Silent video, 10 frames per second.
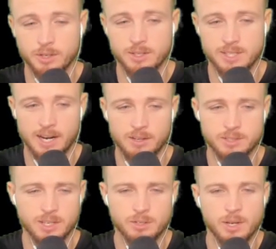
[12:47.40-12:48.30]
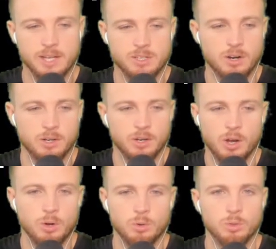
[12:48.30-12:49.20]
talented. You guys already
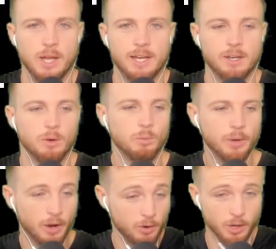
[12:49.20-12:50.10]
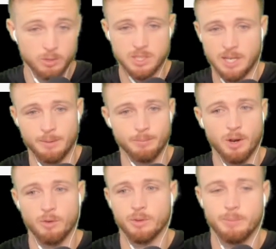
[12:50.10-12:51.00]
know, like, we all know Slim.
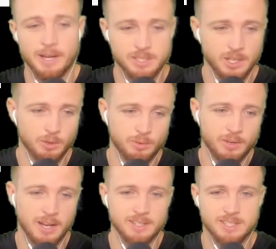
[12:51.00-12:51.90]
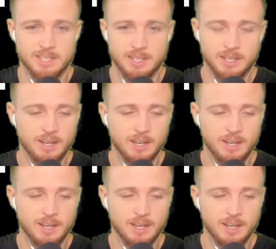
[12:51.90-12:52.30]
Over the past year, we've gotten to see